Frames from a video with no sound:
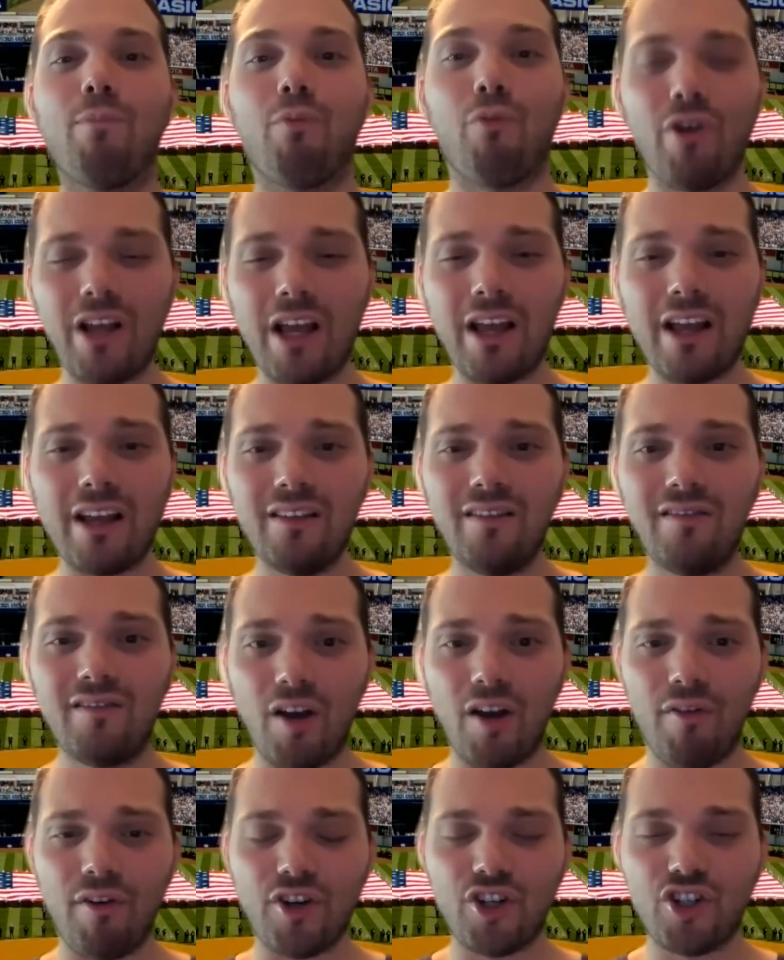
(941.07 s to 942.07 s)
bringing in
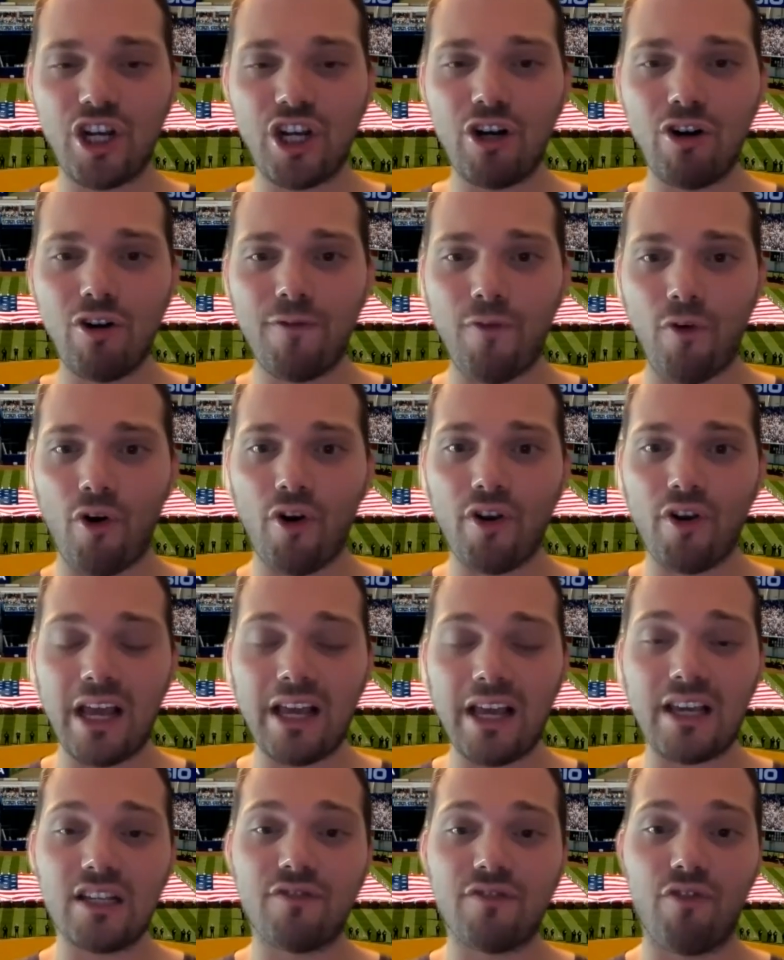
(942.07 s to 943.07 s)
Derek Jeter for a
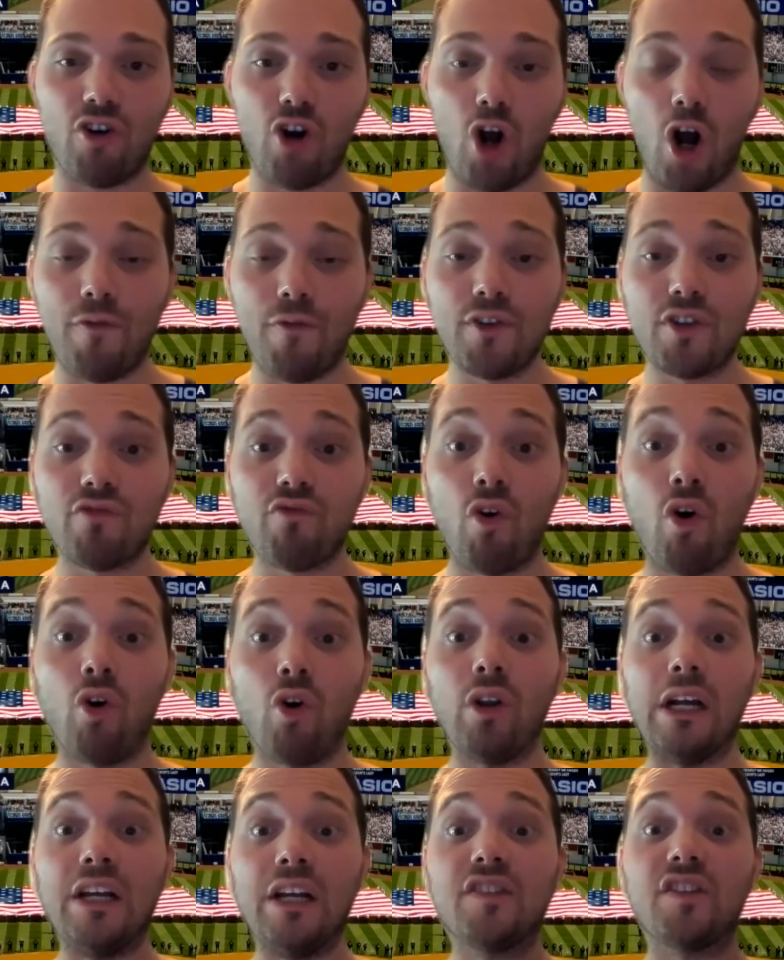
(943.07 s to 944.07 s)
Yankees front office
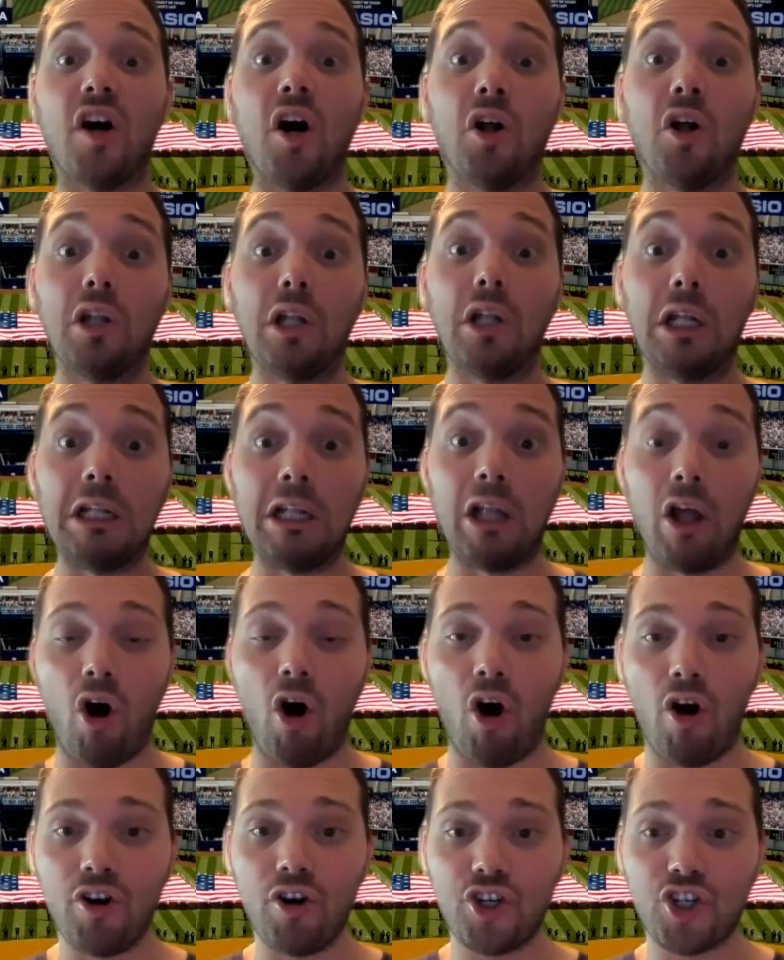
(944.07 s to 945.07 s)
role is a
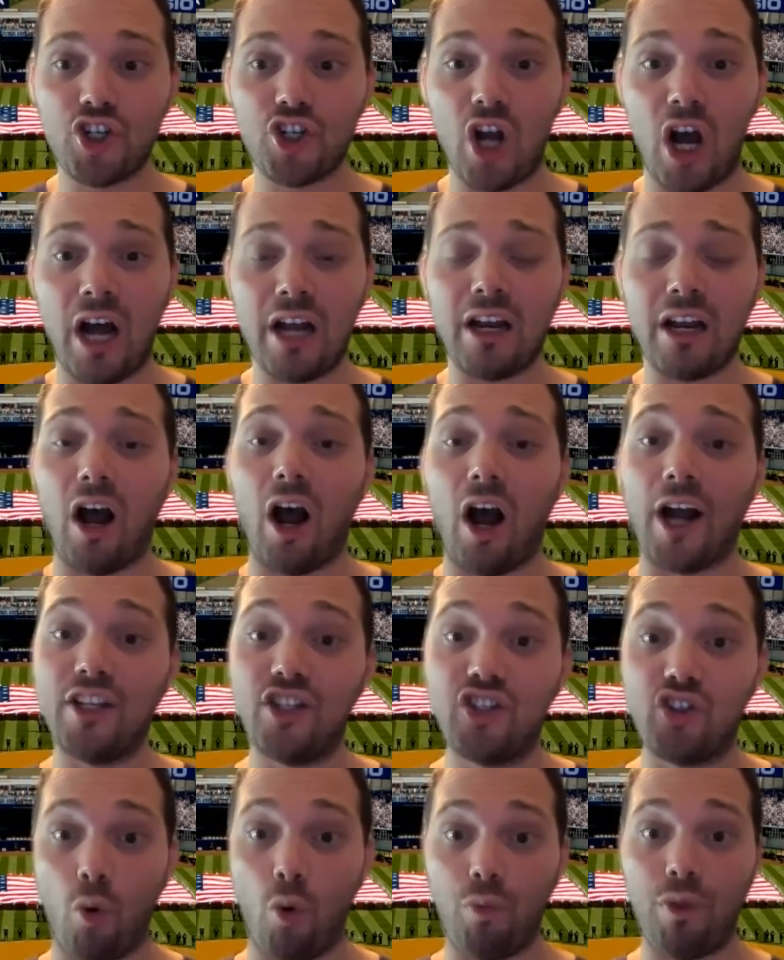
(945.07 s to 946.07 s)
long shot. I
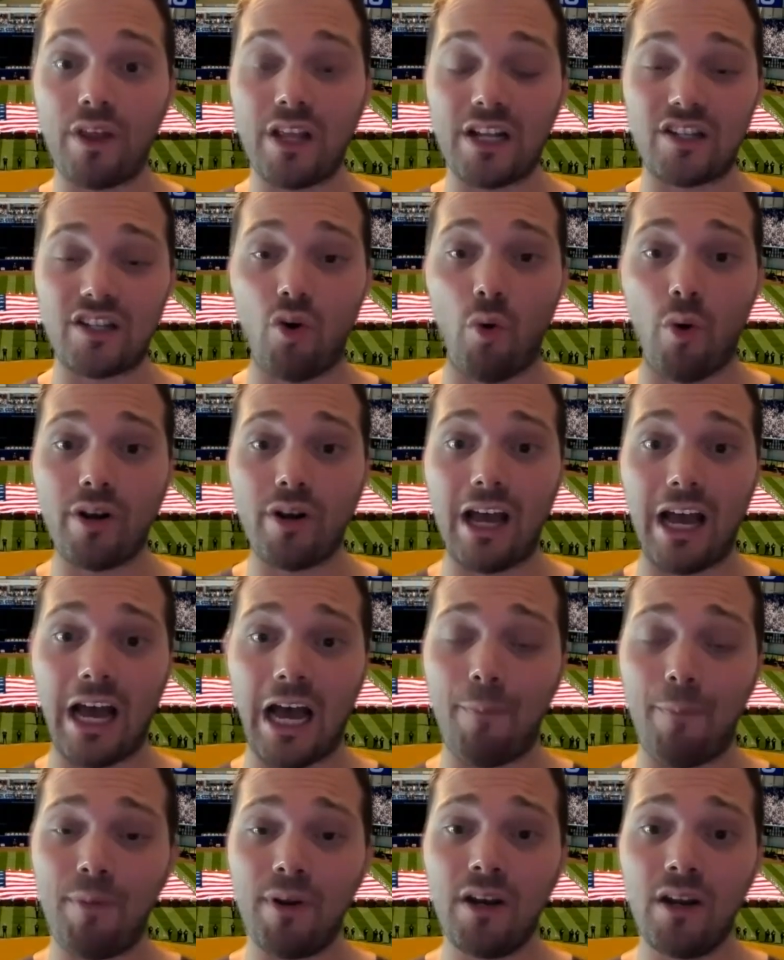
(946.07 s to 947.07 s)
don't think that's going to
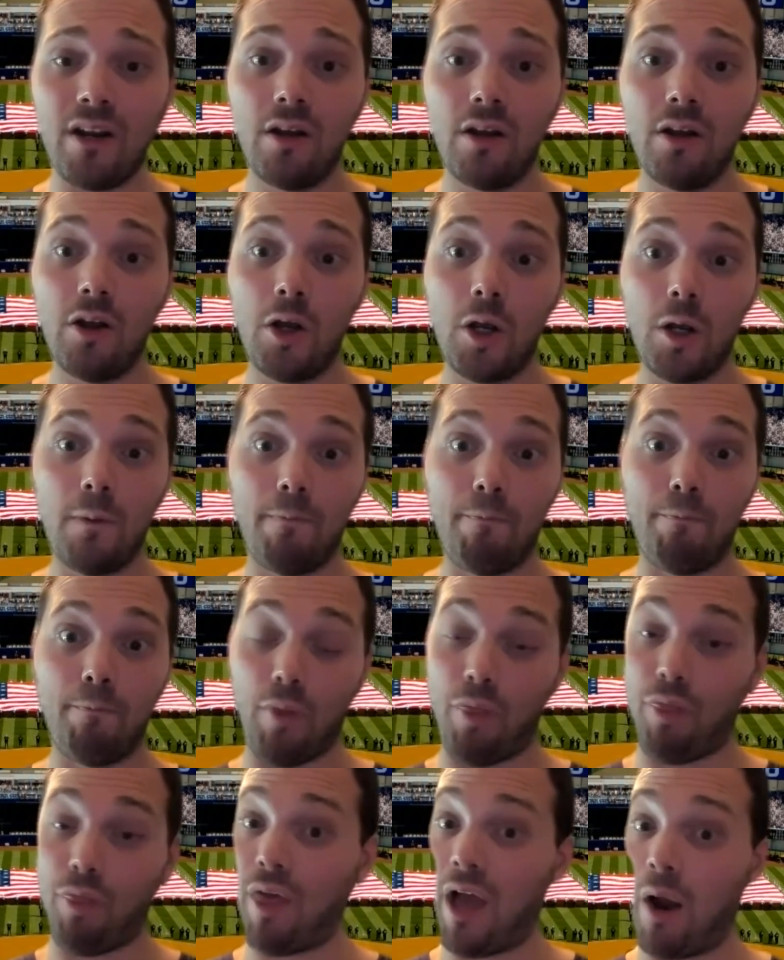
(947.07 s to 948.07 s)
happen,
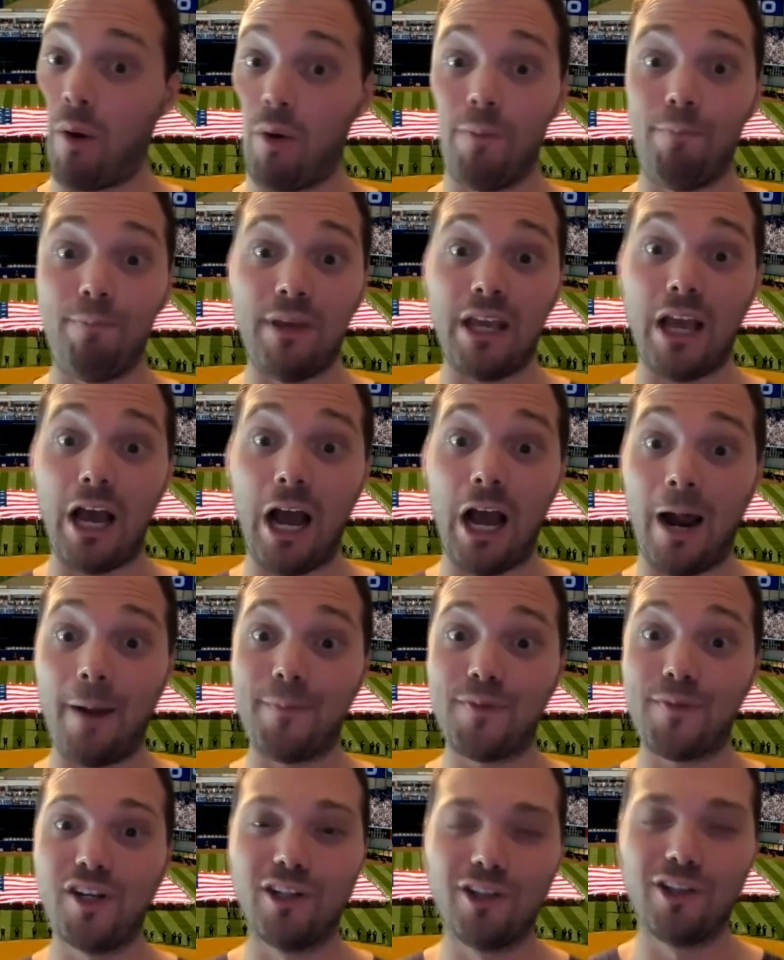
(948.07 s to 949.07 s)
but that would be
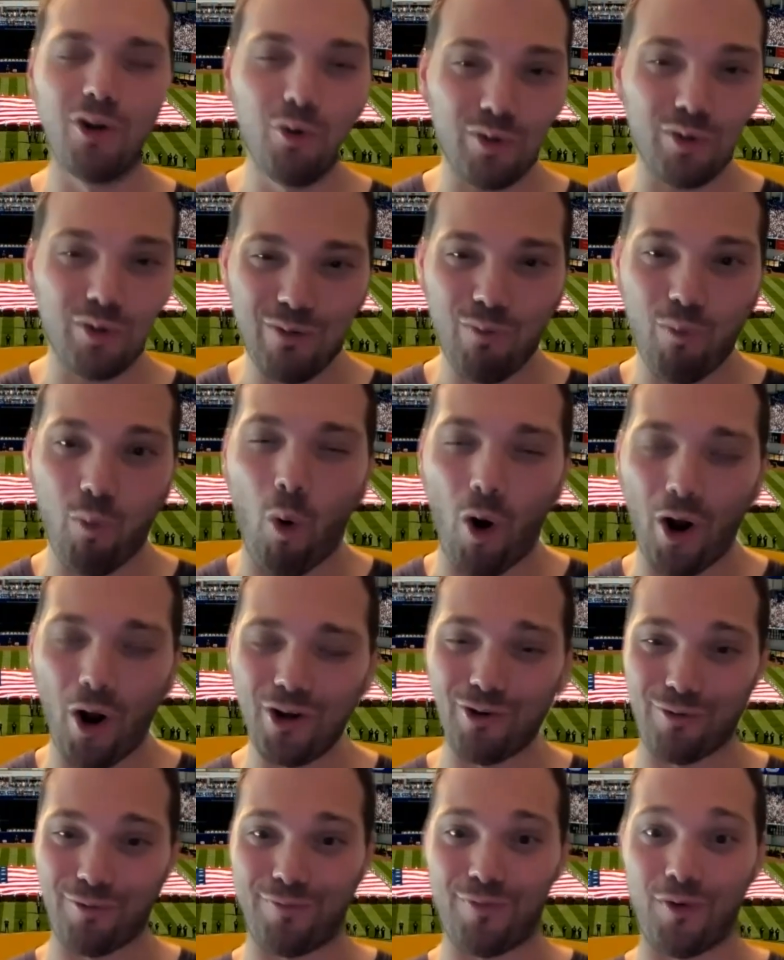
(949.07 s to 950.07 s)
absolutely
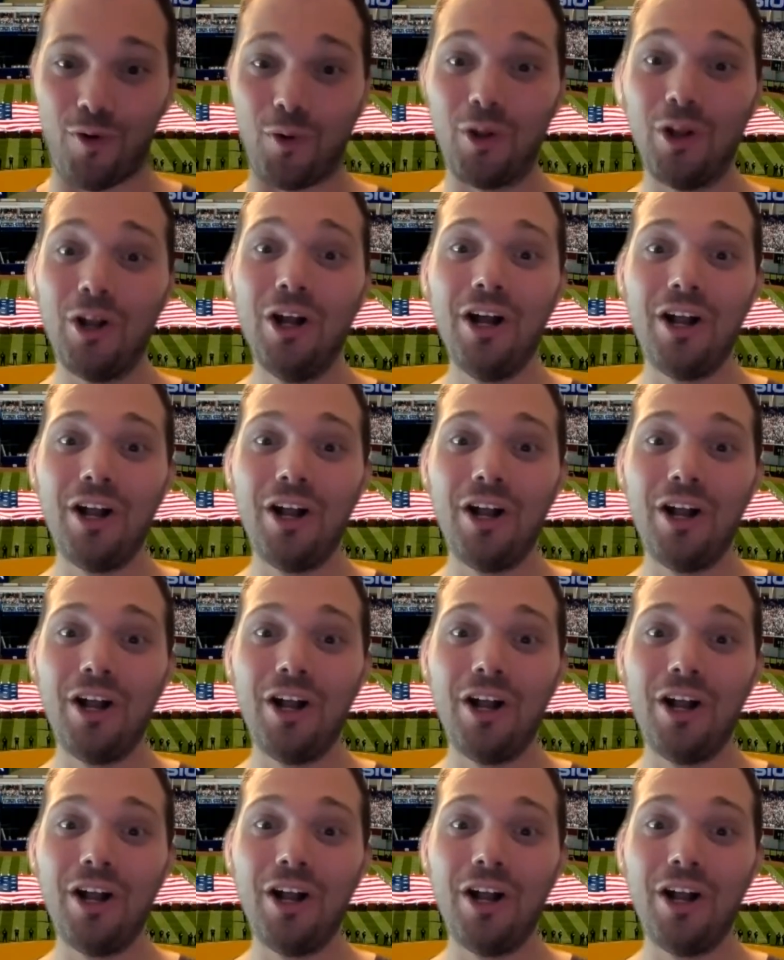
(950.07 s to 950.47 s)
wonderful.